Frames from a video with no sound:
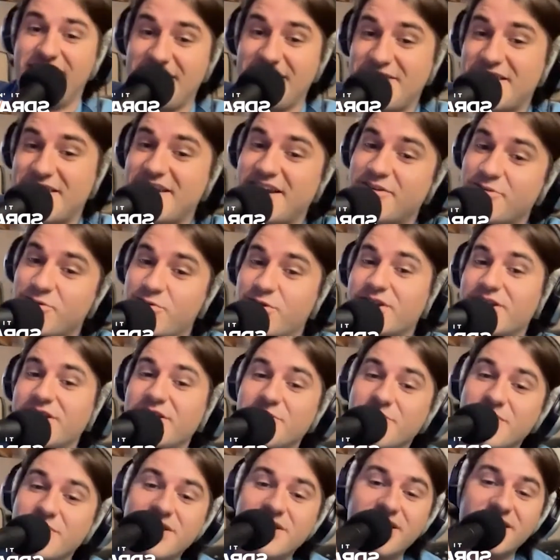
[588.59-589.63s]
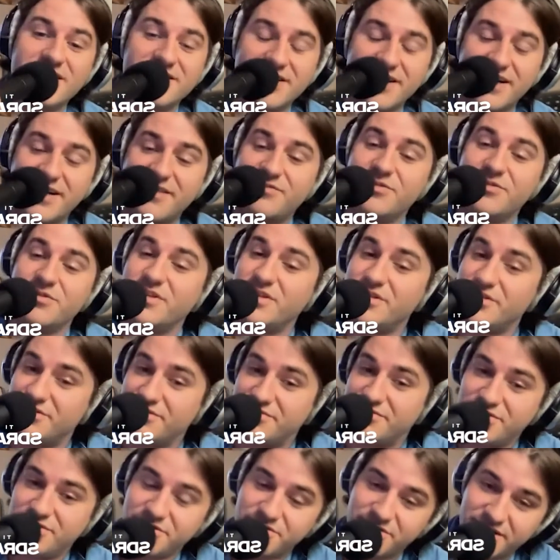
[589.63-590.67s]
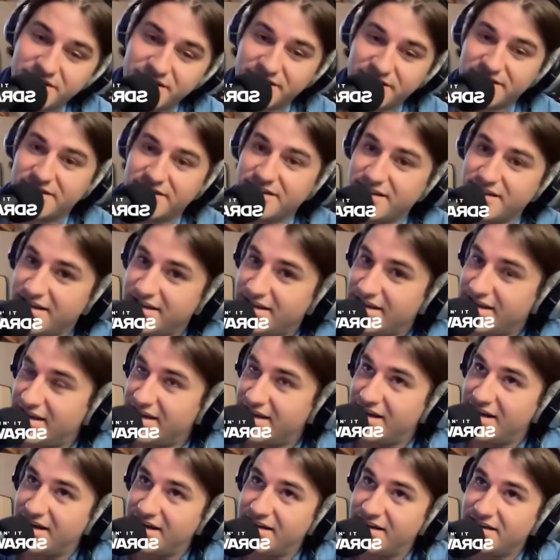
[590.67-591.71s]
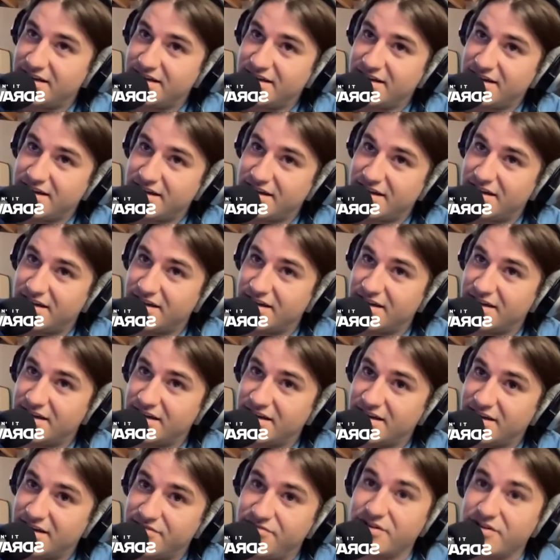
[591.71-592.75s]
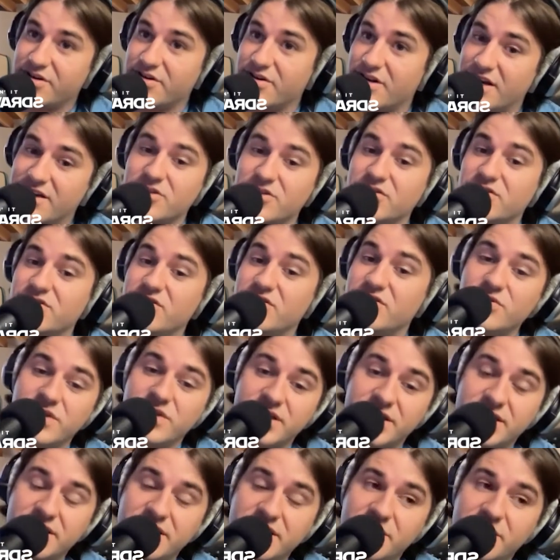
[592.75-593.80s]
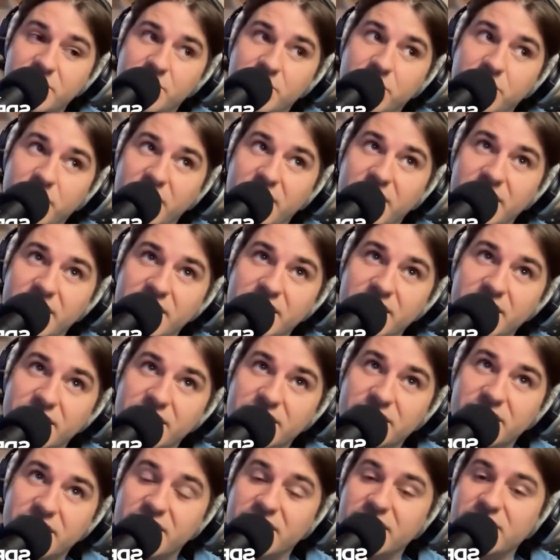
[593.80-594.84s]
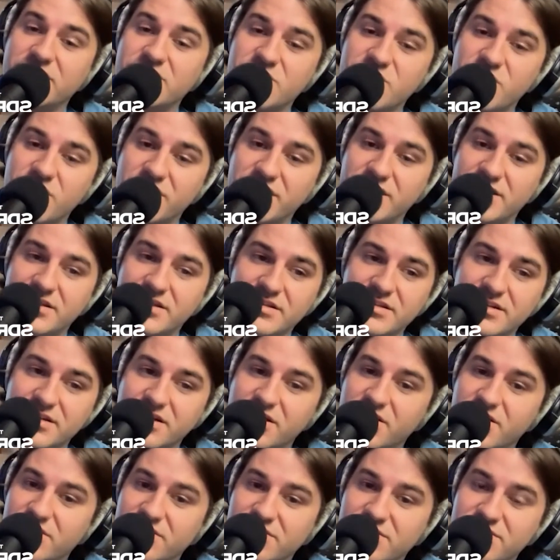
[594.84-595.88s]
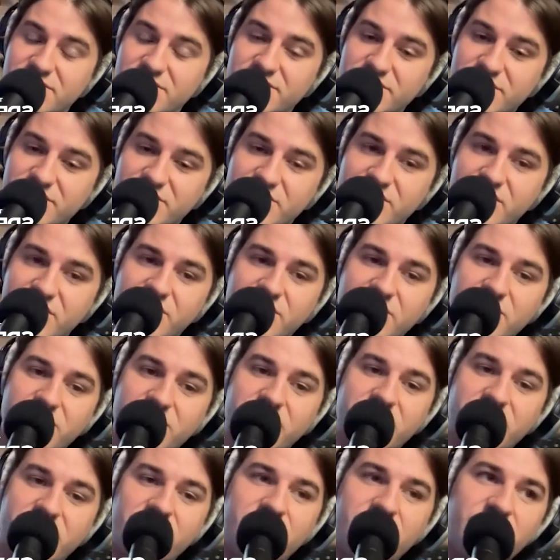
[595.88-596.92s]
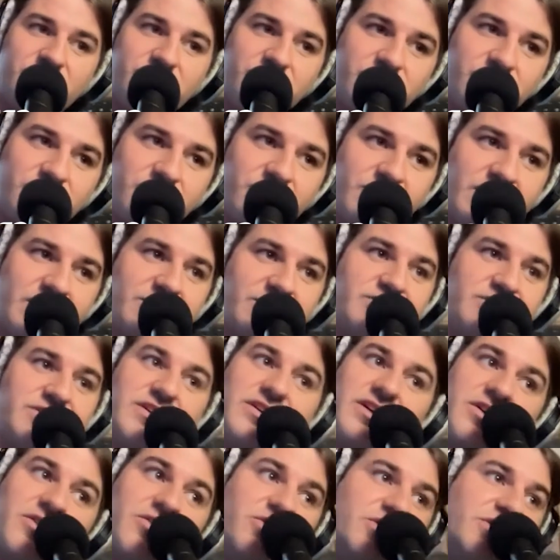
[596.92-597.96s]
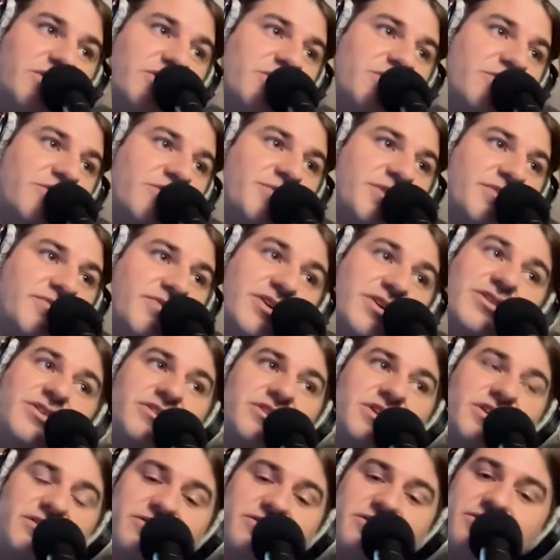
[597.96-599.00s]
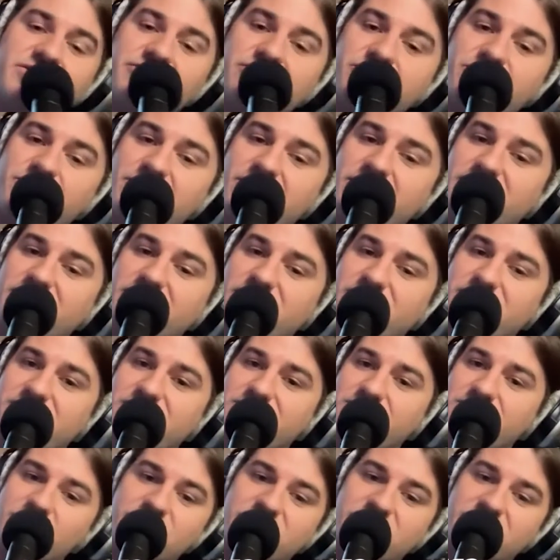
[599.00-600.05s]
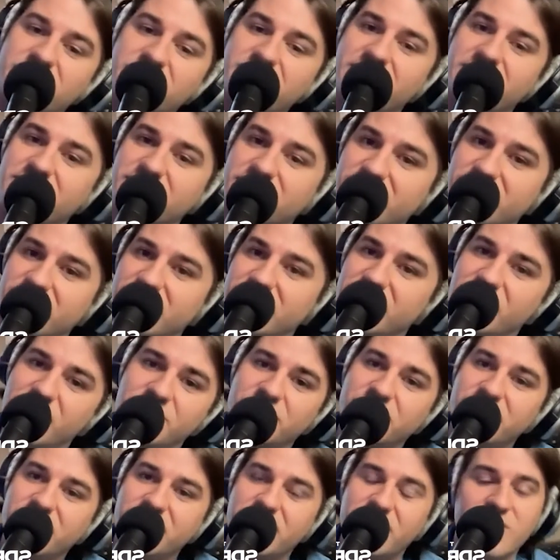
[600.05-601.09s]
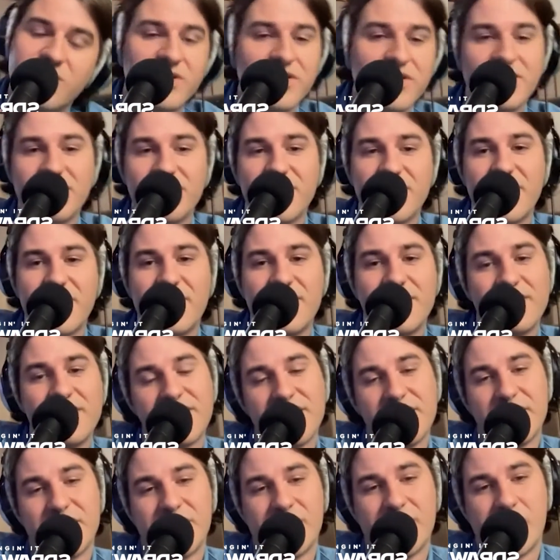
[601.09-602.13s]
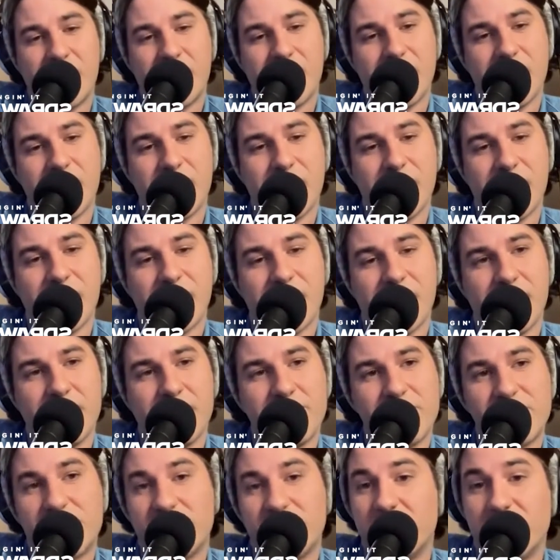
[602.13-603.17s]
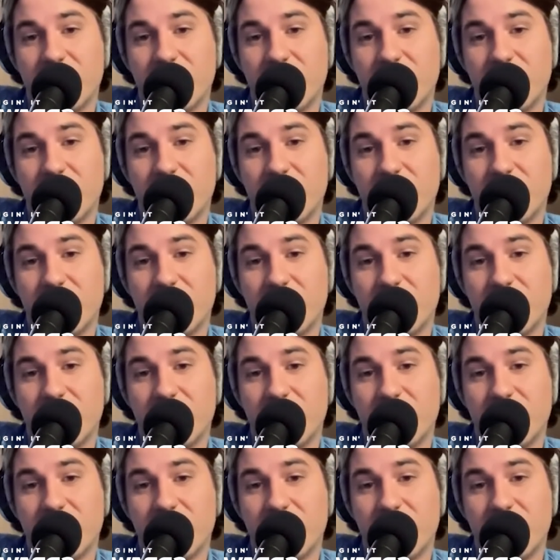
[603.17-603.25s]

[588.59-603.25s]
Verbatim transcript: and then I quickly realized that after a year of doing it, uh, I figured I could do it, but did I enjoy it? No. So got it. I was like, "Oh, you know what would be very challenging for me is music because I don't really know how to do that." Mm-hmm. Um, so I